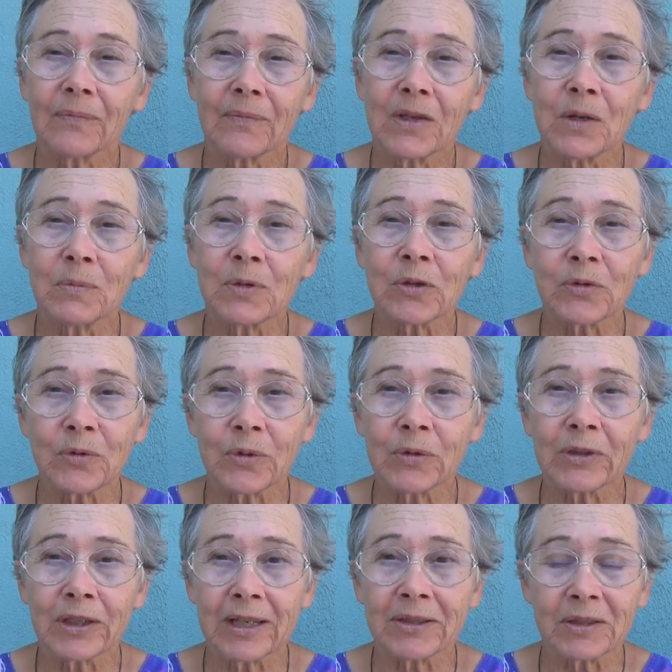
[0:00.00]
She was
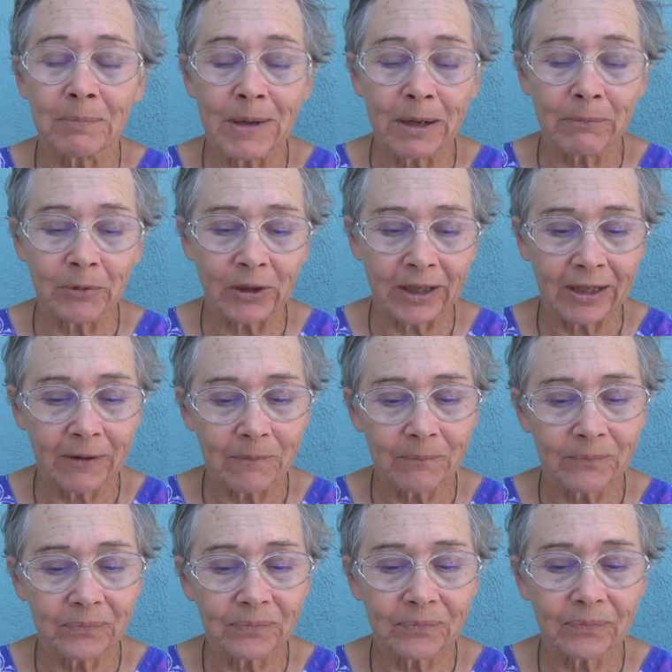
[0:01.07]
true to his memory.
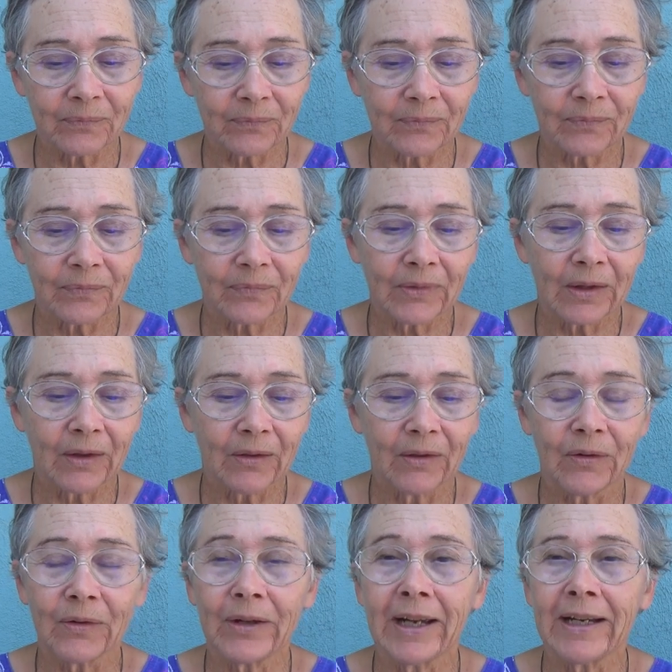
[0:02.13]

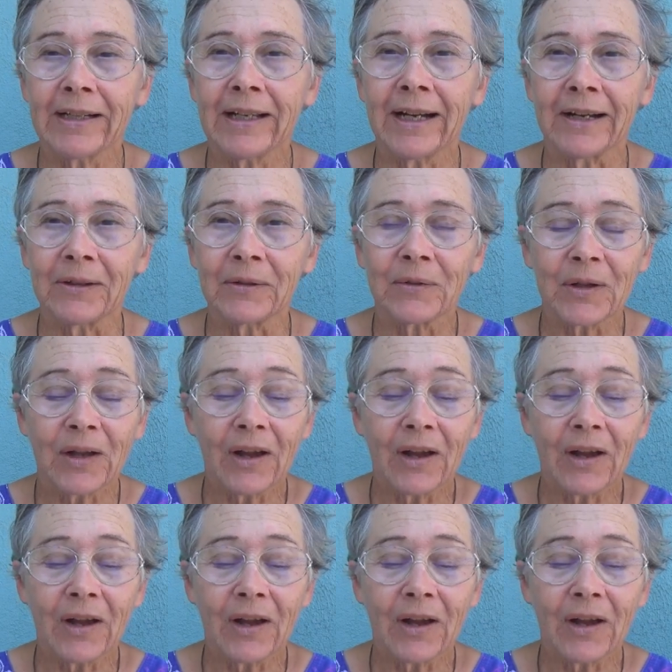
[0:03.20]
Okay, now,